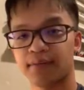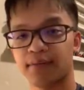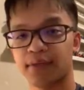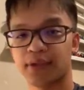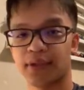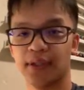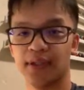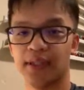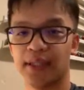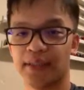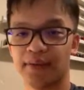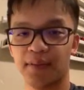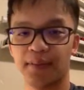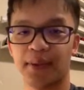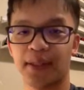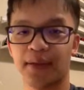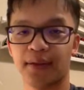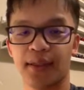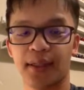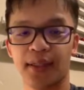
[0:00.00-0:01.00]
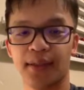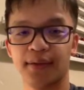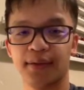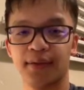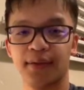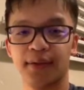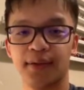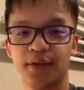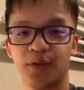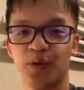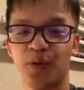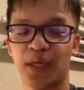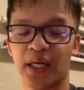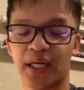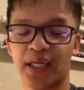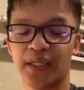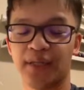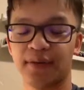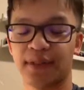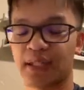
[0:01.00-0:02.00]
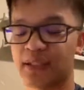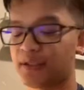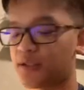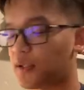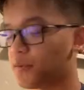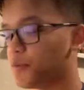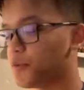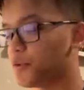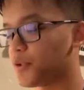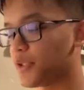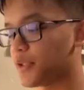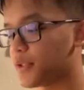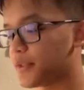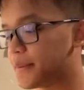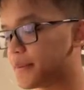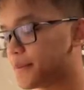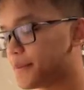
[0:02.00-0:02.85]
So every Bakugan you have has double strike.